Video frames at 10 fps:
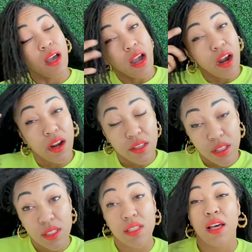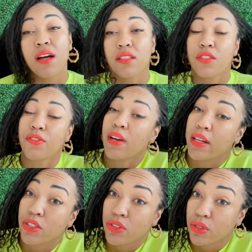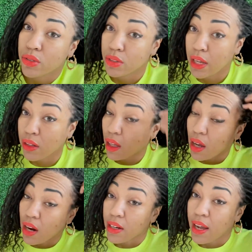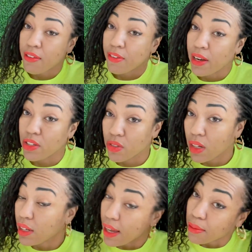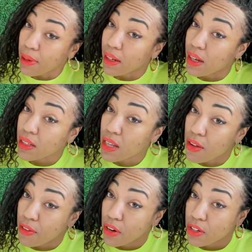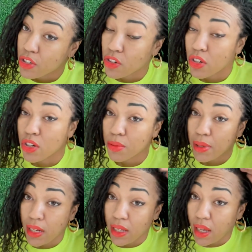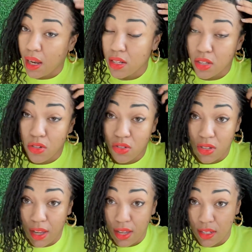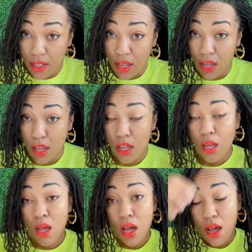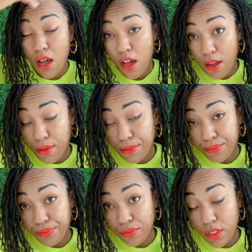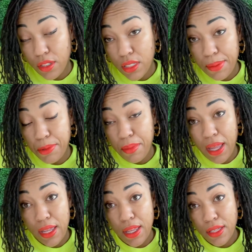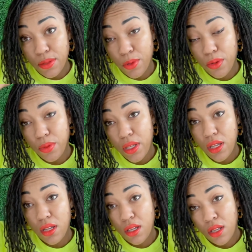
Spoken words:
Are these locks fragile? Now, they are not fragile. A lot of my locks are very strong, but again, I told you guys that some of my ends were weak,